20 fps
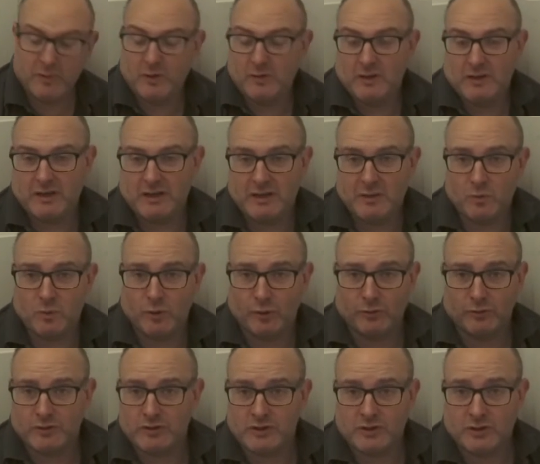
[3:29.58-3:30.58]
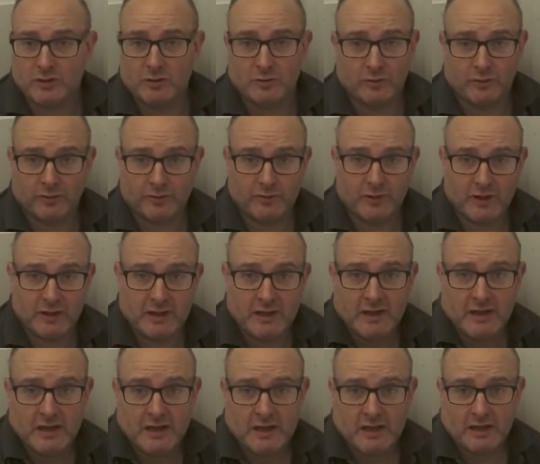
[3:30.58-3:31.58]
only need 1 or 2 or 3,
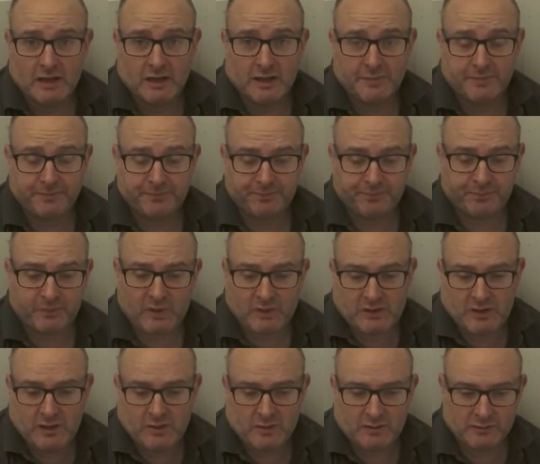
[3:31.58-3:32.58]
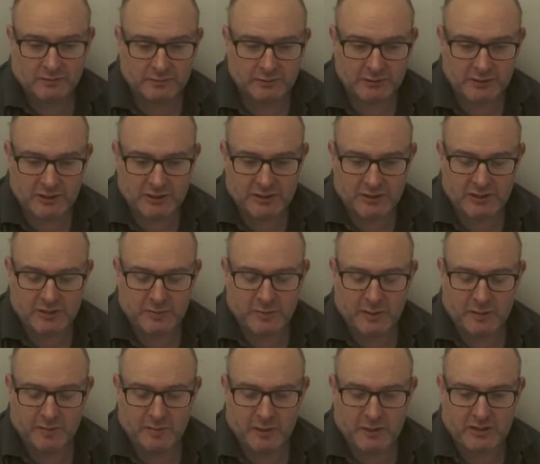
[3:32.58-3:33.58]
so it's just
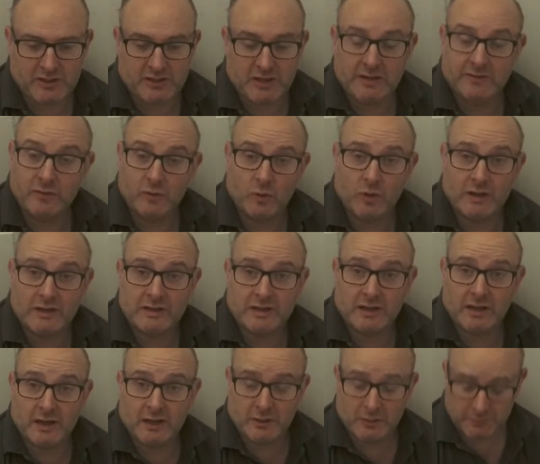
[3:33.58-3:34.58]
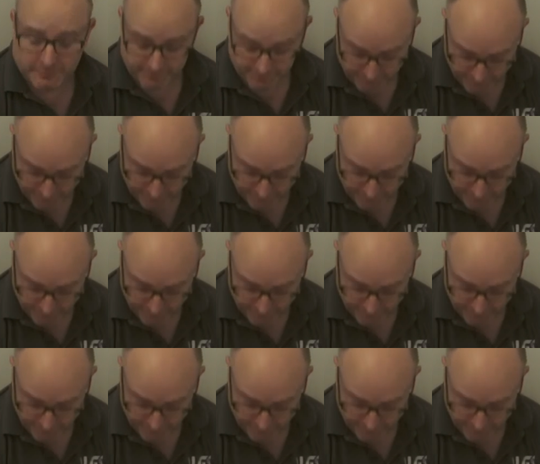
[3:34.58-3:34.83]
a much safer way to go.